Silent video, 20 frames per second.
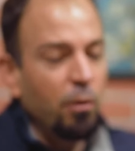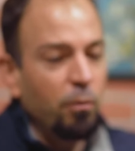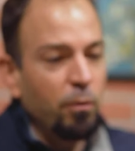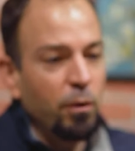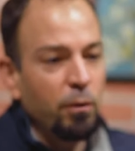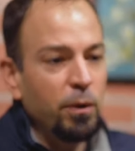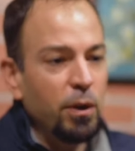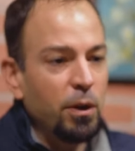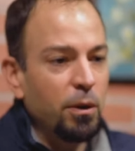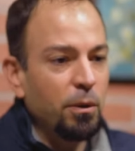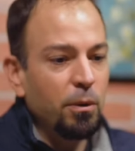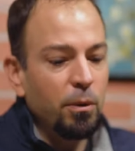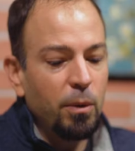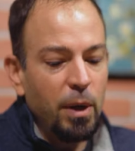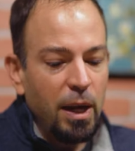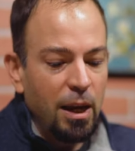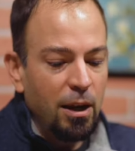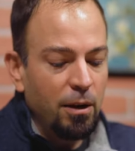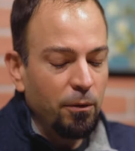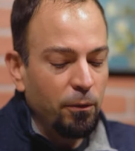review
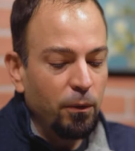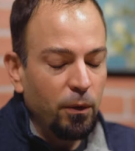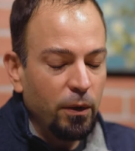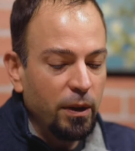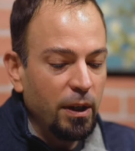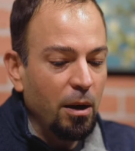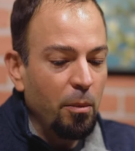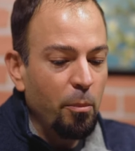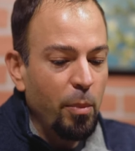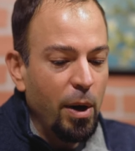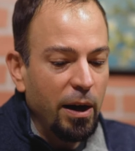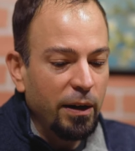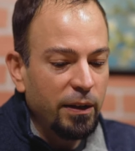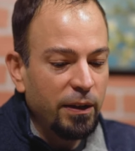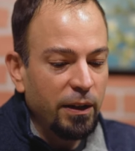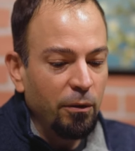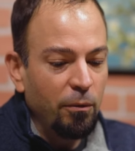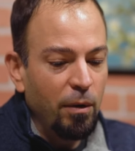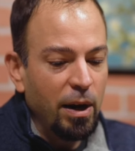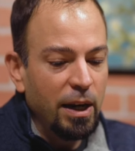and for the
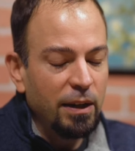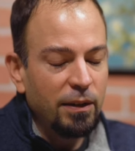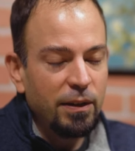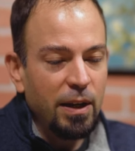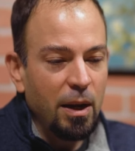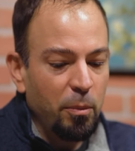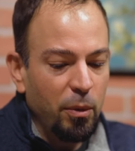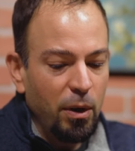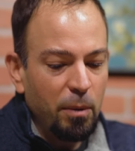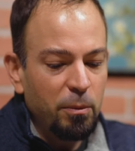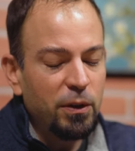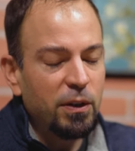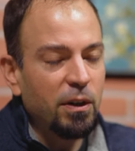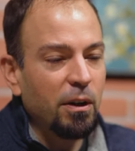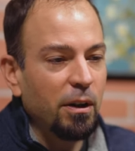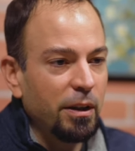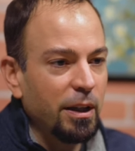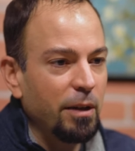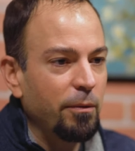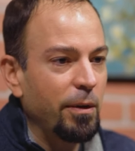unboxing and writing sample, I'm just
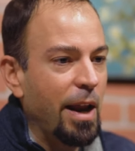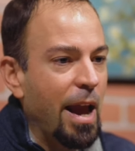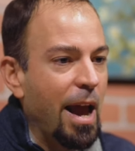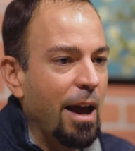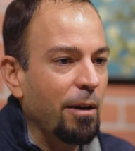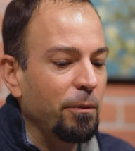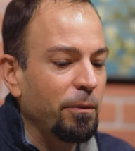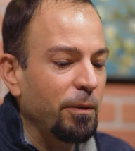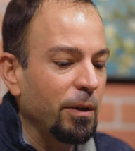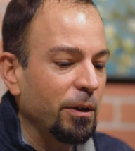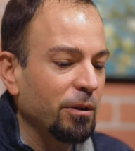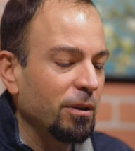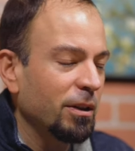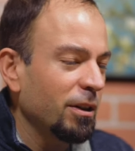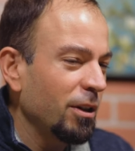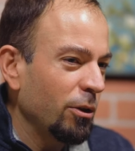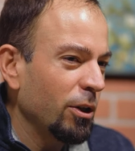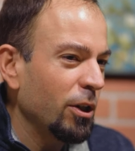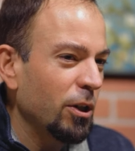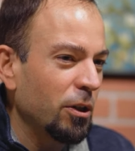gonna leave it half filled.
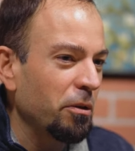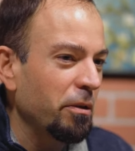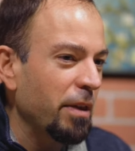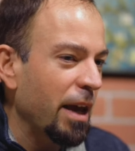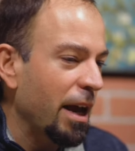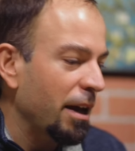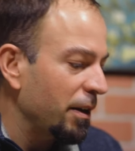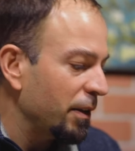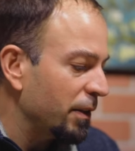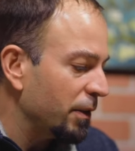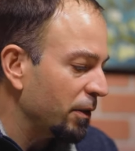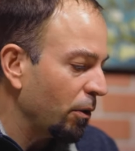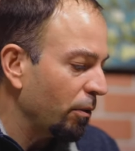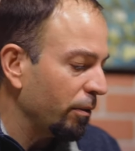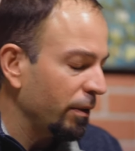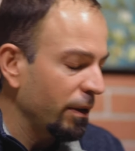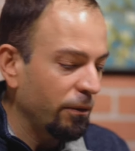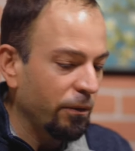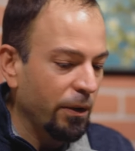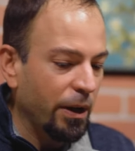And you could do that, it's
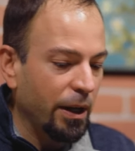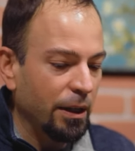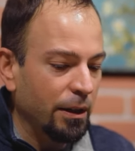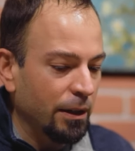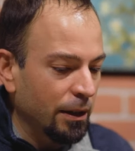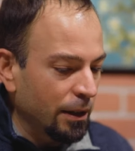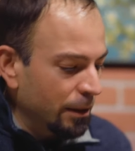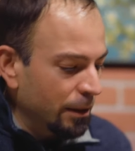totally fine.